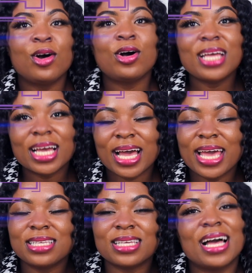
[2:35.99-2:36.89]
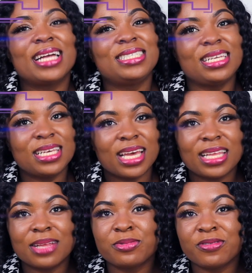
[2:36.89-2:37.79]
Other kinds are
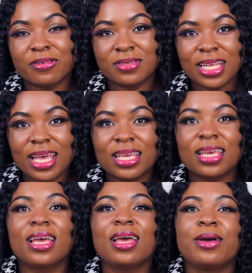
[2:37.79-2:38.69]
delegated proof of stake,